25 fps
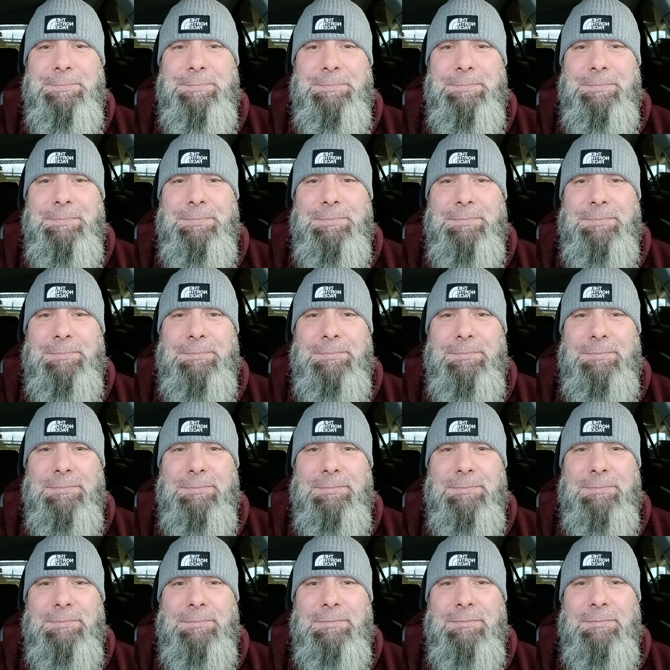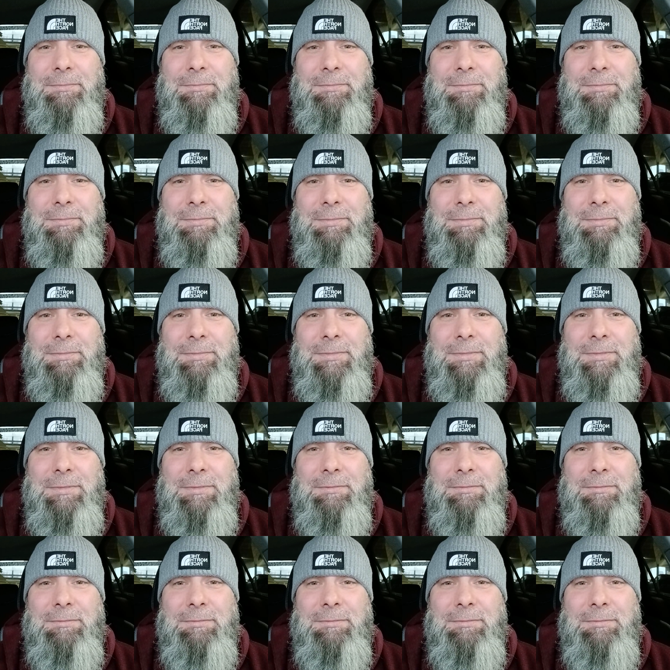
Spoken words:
[no speech]